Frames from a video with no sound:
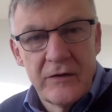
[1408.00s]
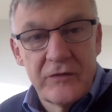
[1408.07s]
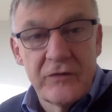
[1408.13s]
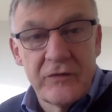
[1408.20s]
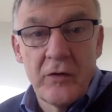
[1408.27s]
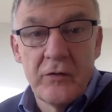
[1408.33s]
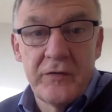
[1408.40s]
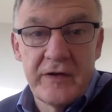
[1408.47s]

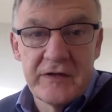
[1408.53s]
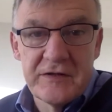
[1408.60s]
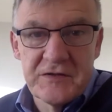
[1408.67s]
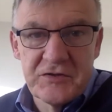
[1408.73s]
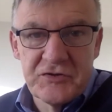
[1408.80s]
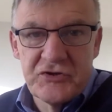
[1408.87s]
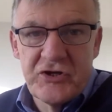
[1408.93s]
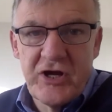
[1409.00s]
So there's
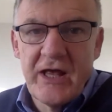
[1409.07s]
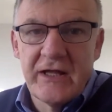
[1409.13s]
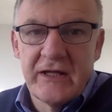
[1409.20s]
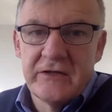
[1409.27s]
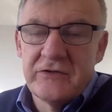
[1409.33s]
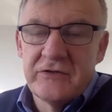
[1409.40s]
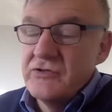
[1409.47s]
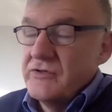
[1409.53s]
a
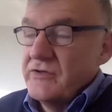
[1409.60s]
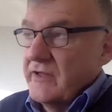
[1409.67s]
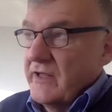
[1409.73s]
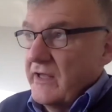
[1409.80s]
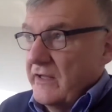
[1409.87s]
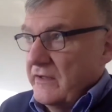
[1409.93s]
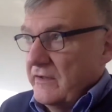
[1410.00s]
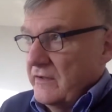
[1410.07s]
challenge
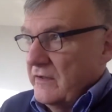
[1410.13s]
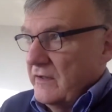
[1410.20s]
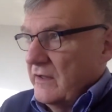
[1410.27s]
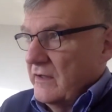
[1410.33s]
then